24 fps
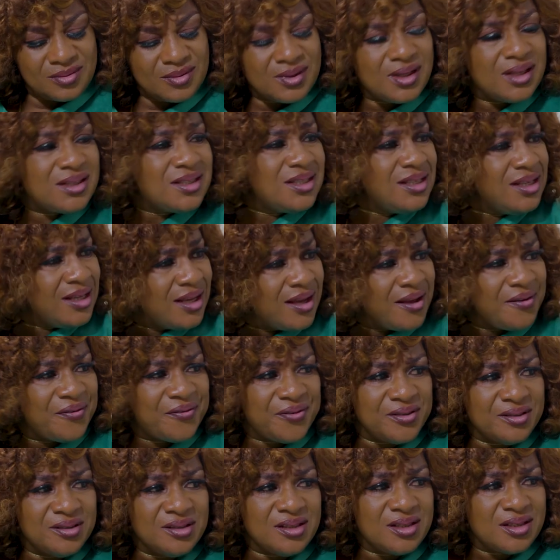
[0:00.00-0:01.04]
I think I
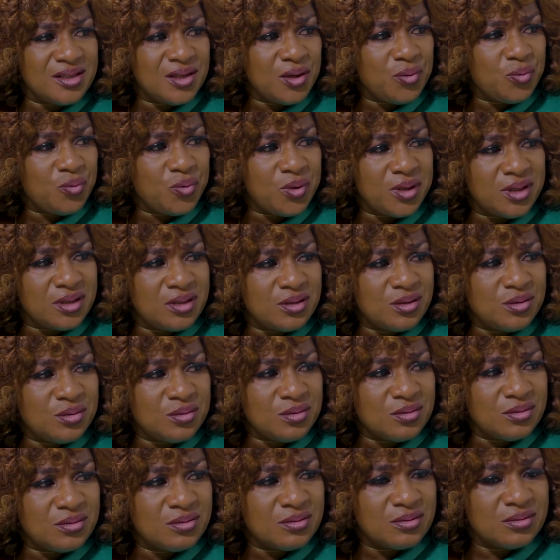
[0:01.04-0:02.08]
feel the same way
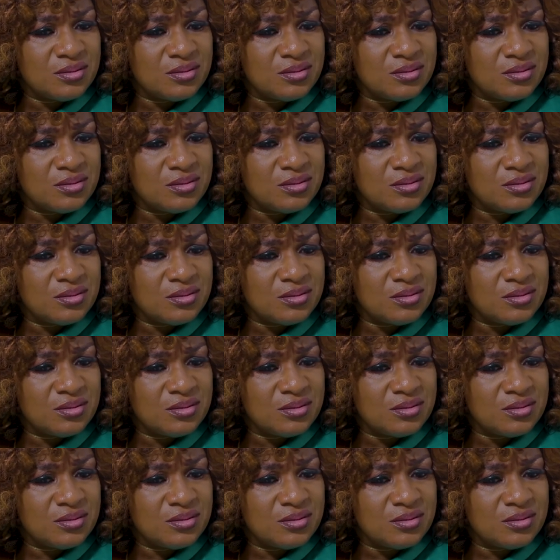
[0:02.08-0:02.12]
too.